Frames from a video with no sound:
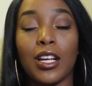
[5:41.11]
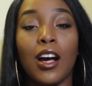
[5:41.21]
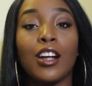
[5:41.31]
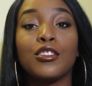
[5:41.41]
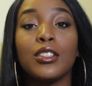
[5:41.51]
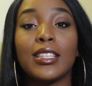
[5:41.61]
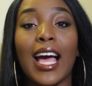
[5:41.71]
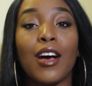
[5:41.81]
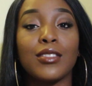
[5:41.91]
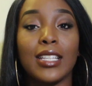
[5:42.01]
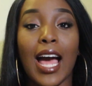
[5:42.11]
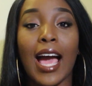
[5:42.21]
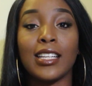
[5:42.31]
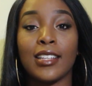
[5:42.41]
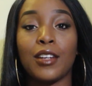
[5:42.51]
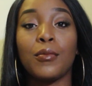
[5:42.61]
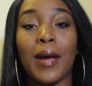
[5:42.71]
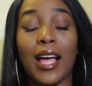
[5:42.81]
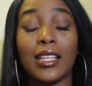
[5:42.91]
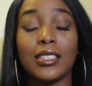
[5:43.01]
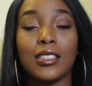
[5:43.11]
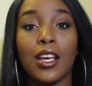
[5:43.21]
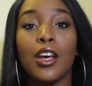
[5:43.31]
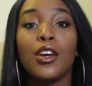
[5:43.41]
100,000 eyeshadow palettes.